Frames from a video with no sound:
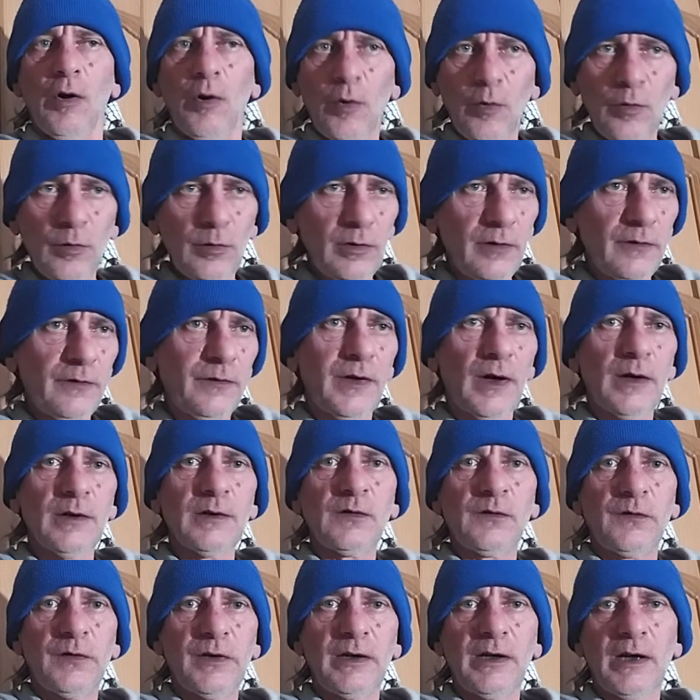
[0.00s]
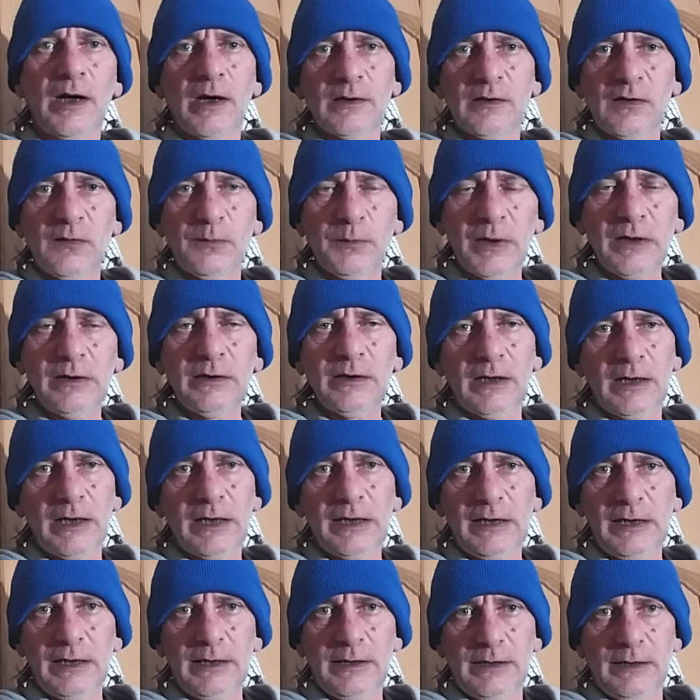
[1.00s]
All of those videos have been
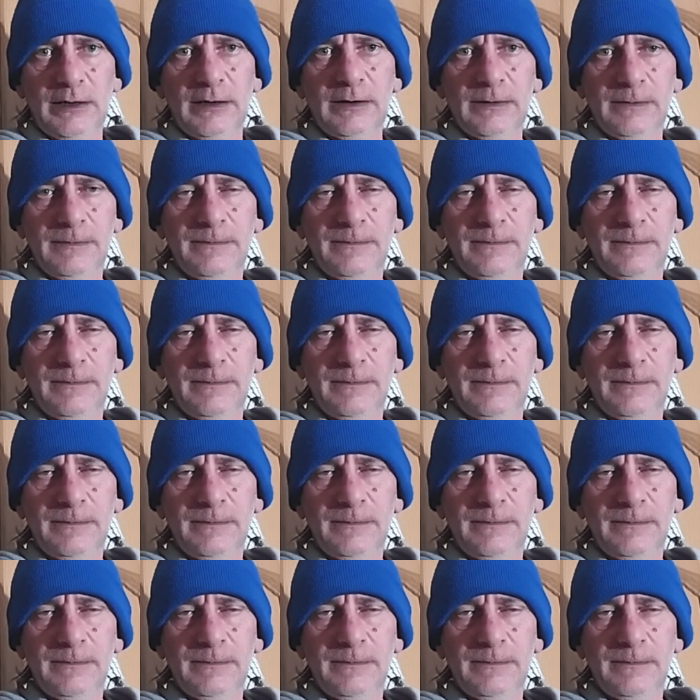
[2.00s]
deleted.